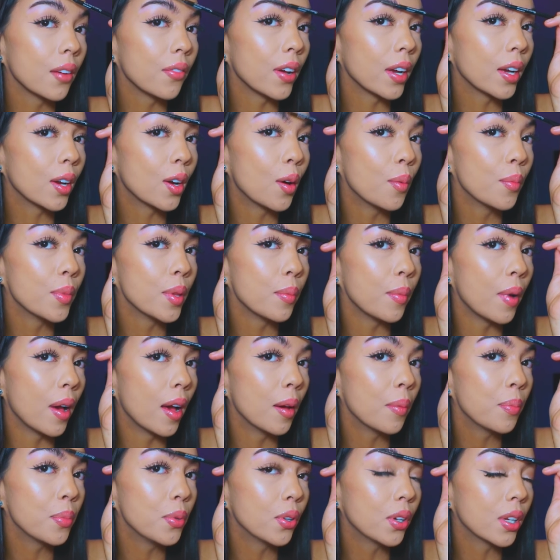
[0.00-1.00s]
If I comb them
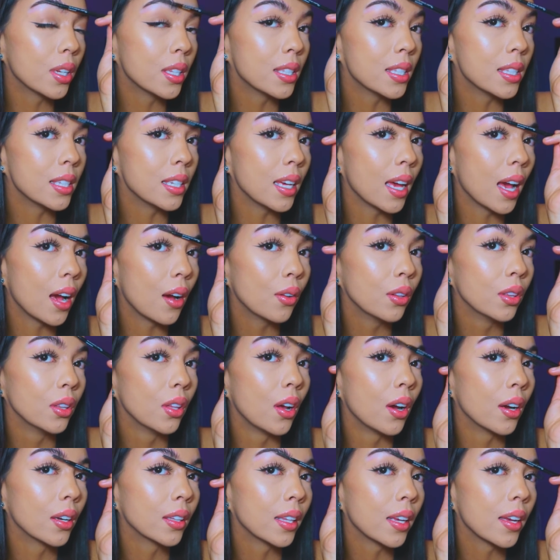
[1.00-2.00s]
up, you can see how
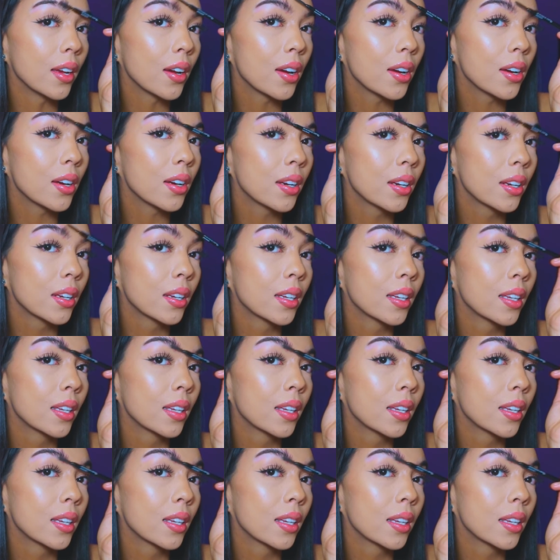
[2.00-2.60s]
long they are.